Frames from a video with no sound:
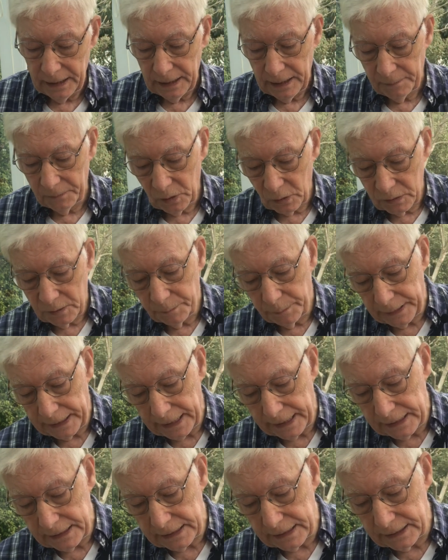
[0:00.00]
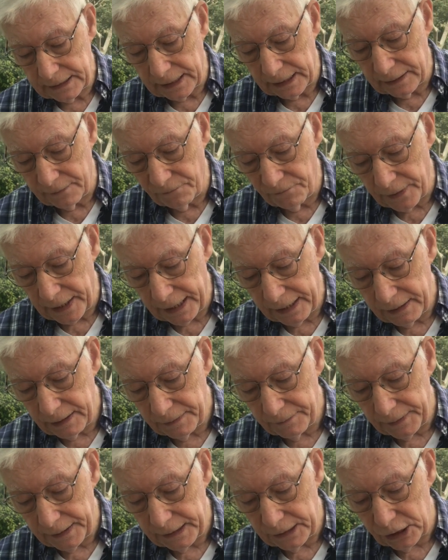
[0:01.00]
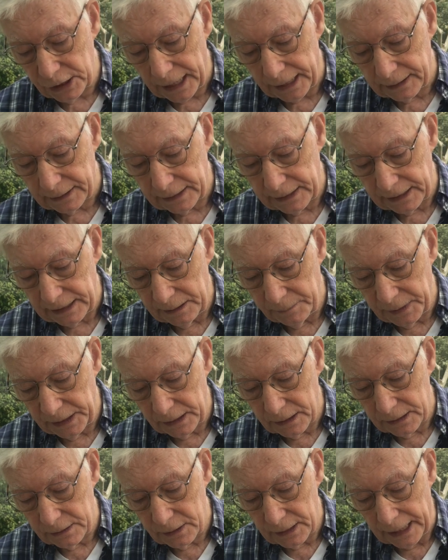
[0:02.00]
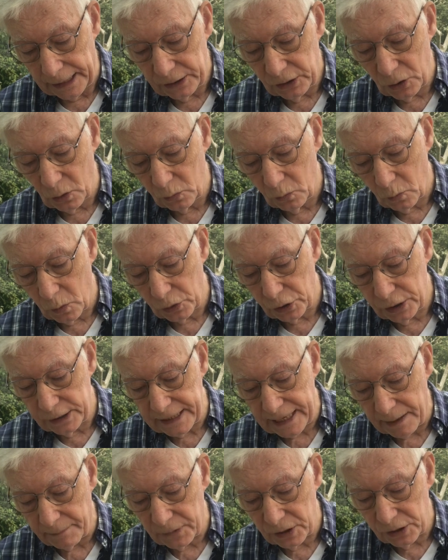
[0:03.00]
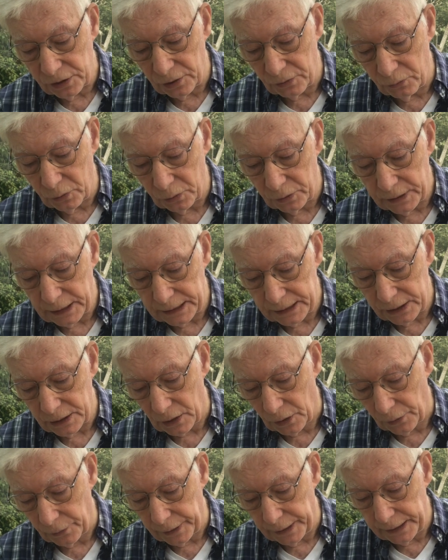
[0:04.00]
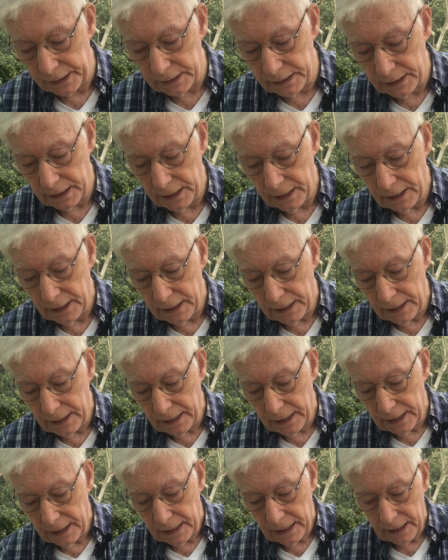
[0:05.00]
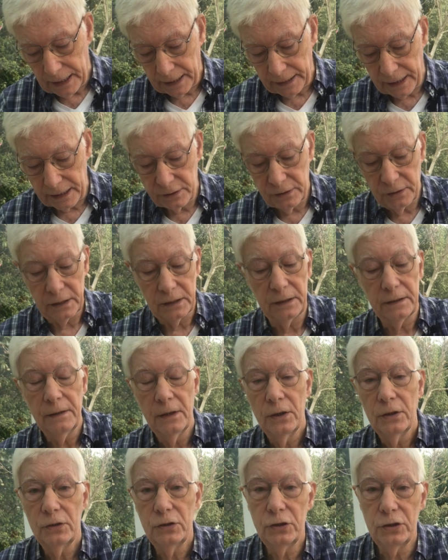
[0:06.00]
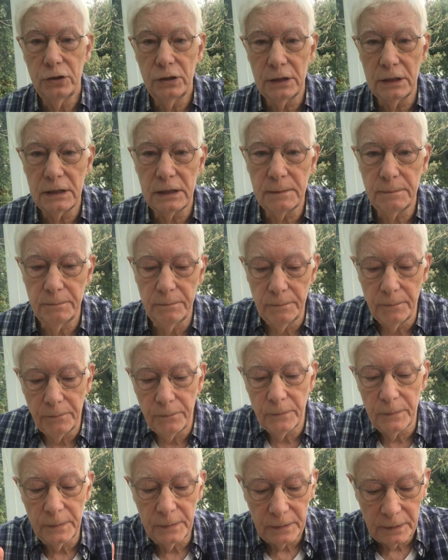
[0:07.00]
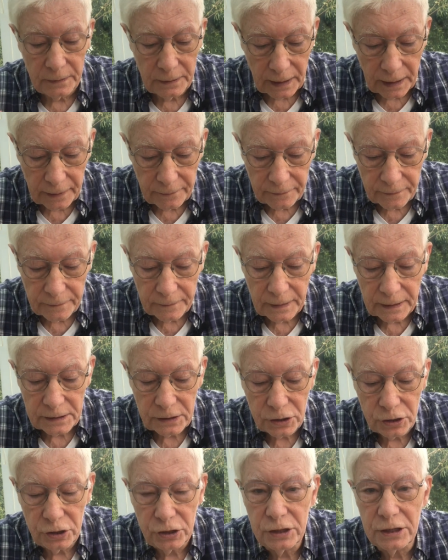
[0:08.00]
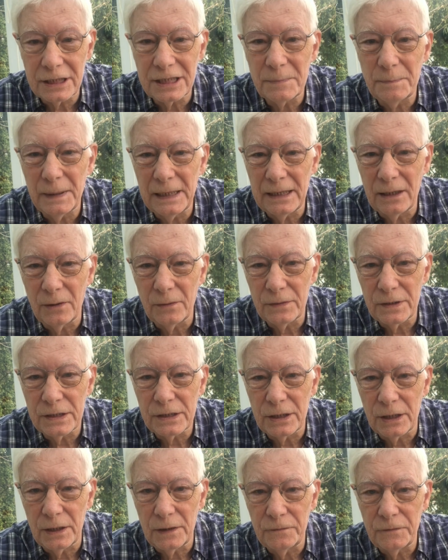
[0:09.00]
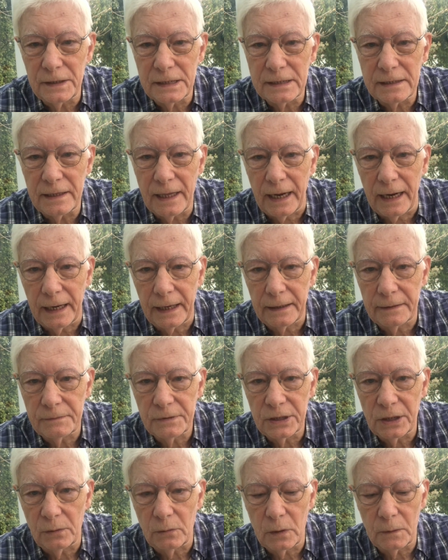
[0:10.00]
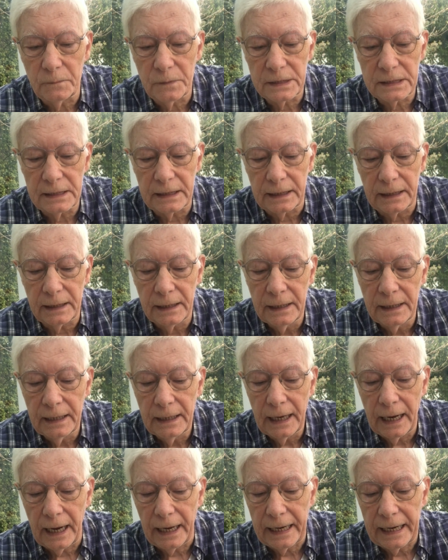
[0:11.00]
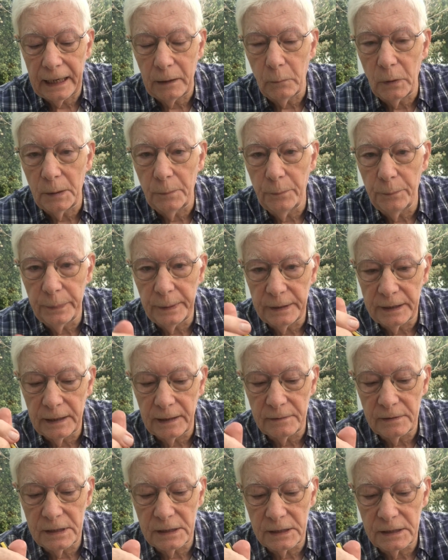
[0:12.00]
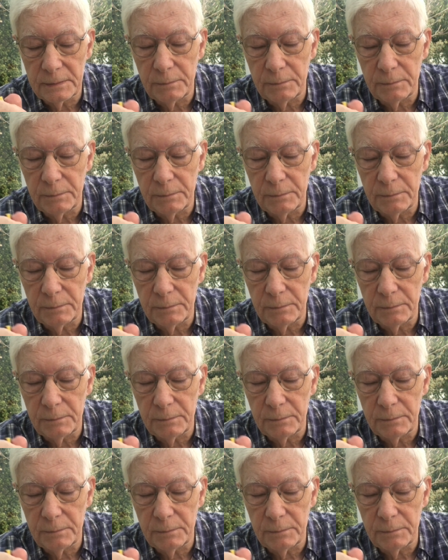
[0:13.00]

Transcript: I'm going to place it in very, very gently because I don't want to damage the root that's on it. And as you can see, it's just below the surface there, so obviously it will begin to